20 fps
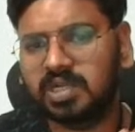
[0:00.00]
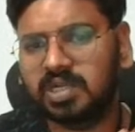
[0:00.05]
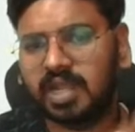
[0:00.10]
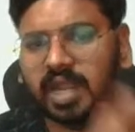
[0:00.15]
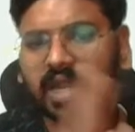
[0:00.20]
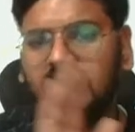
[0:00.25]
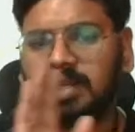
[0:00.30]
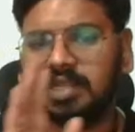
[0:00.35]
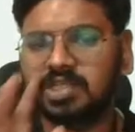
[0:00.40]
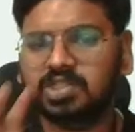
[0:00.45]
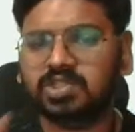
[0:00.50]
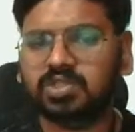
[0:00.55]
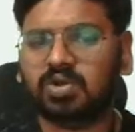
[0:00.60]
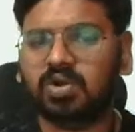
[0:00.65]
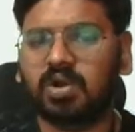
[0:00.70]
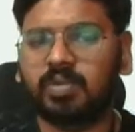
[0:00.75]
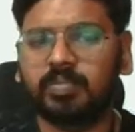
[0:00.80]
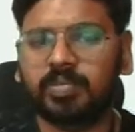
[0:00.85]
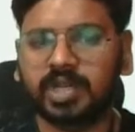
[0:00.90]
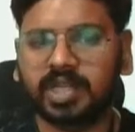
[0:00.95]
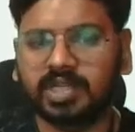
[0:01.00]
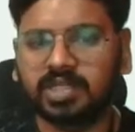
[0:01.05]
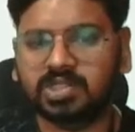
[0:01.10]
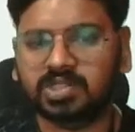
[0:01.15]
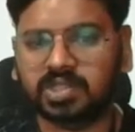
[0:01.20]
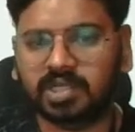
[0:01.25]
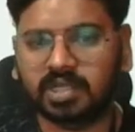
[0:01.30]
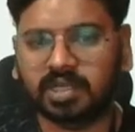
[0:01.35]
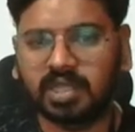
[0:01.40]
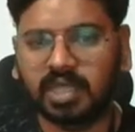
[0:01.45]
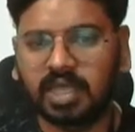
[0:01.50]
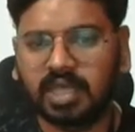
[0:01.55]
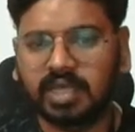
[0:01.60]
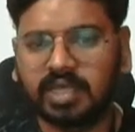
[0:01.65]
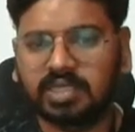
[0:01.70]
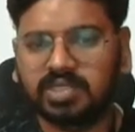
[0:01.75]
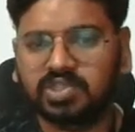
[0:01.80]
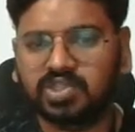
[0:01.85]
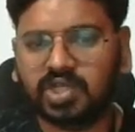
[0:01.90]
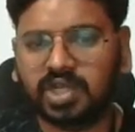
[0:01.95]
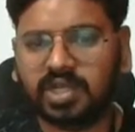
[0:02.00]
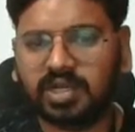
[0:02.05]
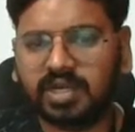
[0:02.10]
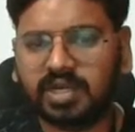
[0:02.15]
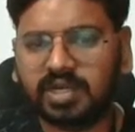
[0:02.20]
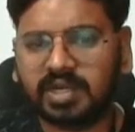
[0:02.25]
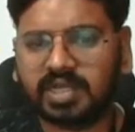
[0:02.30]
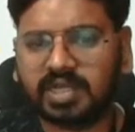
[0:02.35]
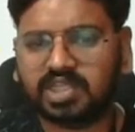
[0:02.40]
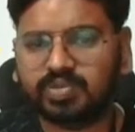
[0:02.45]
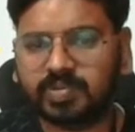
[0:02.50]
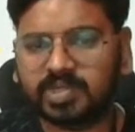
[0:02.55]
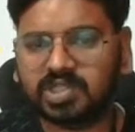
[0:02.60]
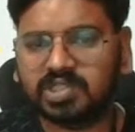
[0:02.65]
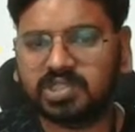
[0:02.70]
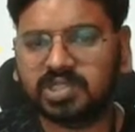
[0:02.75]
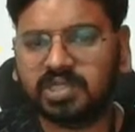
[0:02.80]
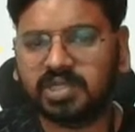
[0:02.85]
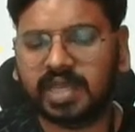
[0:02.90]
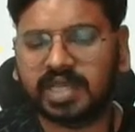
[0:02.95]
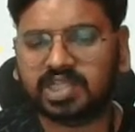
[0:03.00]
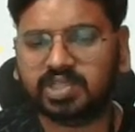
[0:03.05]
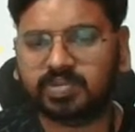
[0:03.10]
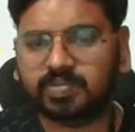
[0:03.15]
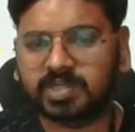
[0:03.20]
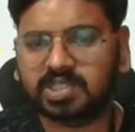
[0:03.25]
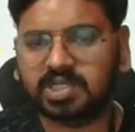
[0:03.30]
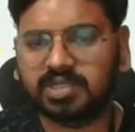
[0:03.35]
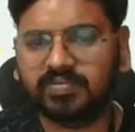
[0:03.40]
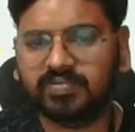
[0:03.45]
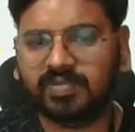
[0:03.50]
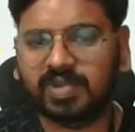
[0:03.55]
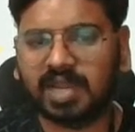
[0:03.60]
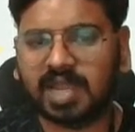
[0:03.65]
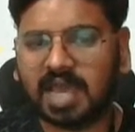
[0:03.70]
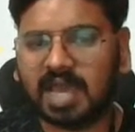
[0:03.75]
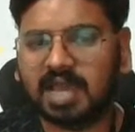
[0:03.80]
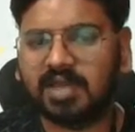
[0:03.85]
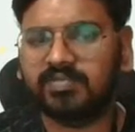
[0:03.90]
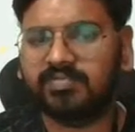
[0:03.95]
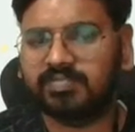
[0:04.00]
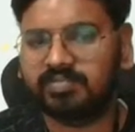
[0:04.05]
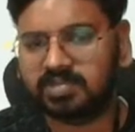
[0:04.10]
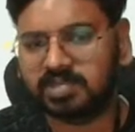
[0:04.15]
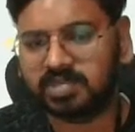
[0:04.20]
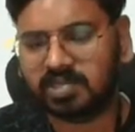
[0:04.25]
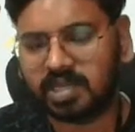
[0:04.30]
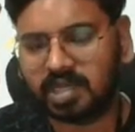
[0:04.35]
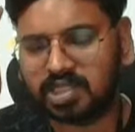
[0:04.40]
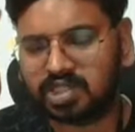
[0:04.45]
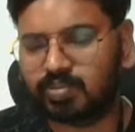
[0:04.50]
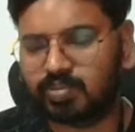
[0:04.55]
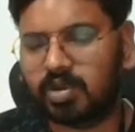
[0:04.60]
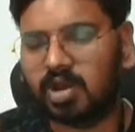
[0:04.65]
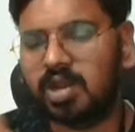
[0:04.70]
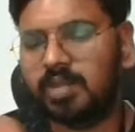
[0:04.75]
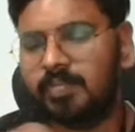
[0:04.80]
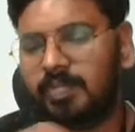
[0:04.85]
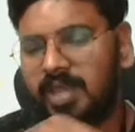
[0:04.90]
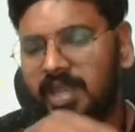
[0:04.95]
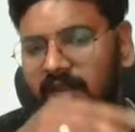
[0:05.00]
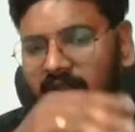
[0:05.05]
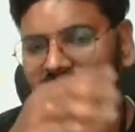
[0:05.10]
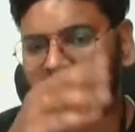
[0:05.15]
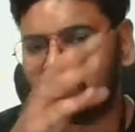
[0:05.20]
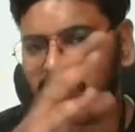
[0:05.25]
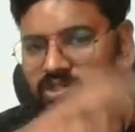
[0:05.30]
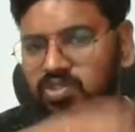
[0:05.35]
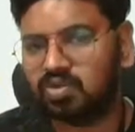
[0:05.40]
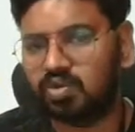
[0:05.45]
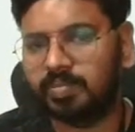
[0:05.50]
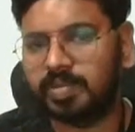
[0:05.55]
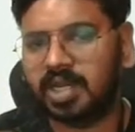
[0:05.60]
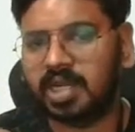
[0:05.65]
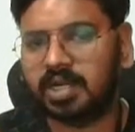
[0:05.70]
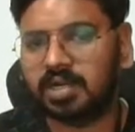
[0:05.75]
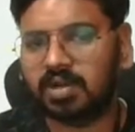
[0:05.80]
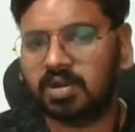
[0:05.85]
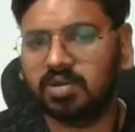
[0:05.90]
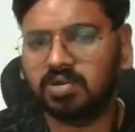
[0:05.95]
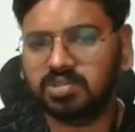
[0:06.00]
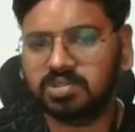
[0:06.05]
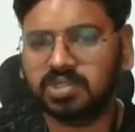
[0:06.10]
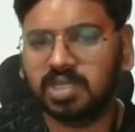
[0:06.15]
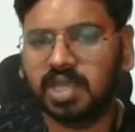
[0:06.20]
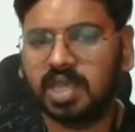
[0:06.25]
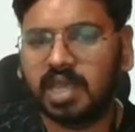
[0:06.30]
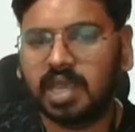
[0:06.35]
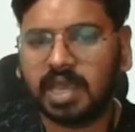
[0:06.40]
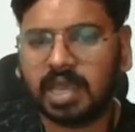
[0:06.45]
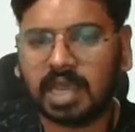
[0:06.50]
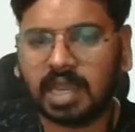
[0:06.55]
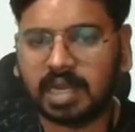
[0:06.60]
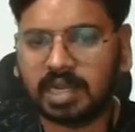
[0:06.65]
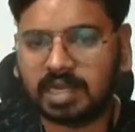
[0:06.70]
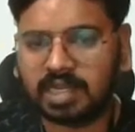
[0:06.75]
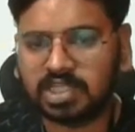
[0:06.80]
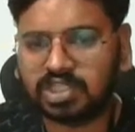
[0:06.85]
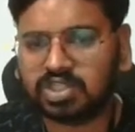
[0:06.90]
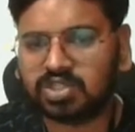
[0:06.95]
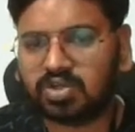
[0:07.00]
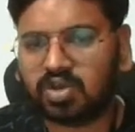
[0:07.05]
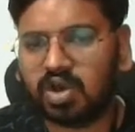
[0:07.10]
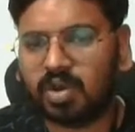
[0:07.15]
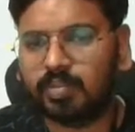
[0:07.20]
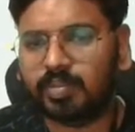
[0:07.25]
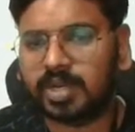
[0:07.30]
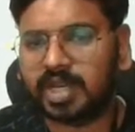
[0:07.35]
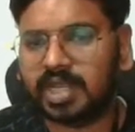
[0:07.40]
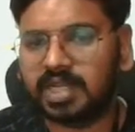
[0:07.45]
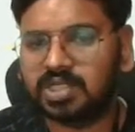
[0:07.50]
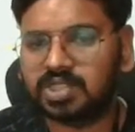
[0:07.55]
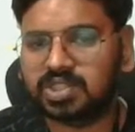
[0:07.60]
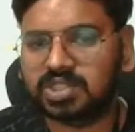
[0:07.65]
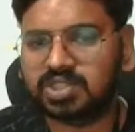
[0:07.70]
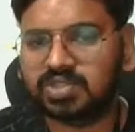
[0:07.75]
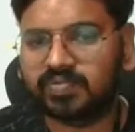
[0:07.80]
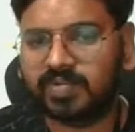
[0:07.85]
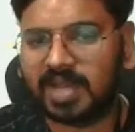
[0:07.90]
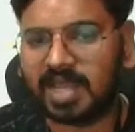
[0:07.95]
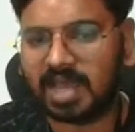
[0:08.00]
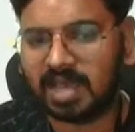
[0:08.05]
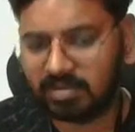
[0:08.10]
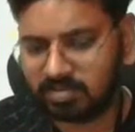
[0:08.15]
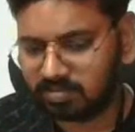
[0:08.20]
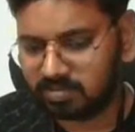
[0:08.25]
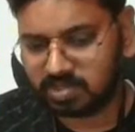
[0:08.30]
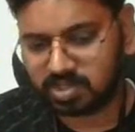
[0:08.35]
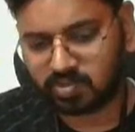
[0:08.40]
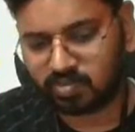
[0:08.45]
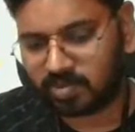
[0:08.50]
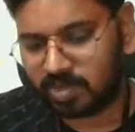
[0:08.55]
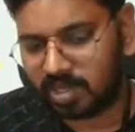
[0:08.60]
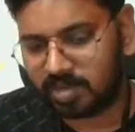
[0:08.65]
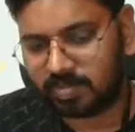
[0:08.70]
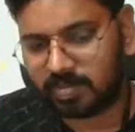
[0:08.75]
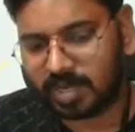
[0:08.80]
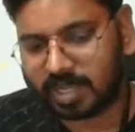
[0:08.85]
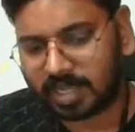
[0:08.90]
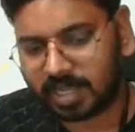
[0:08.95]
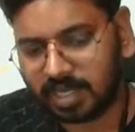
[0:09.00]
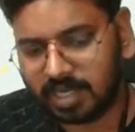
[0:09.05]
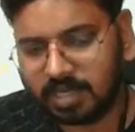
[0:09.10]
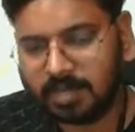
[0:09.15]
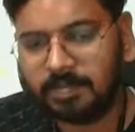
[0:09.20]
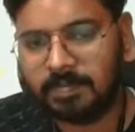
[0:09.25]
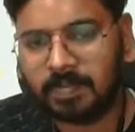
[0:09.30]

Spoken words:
and list comprehension. Generator expression will have a small parenthesis open and close, and list comprehensions will have square bracket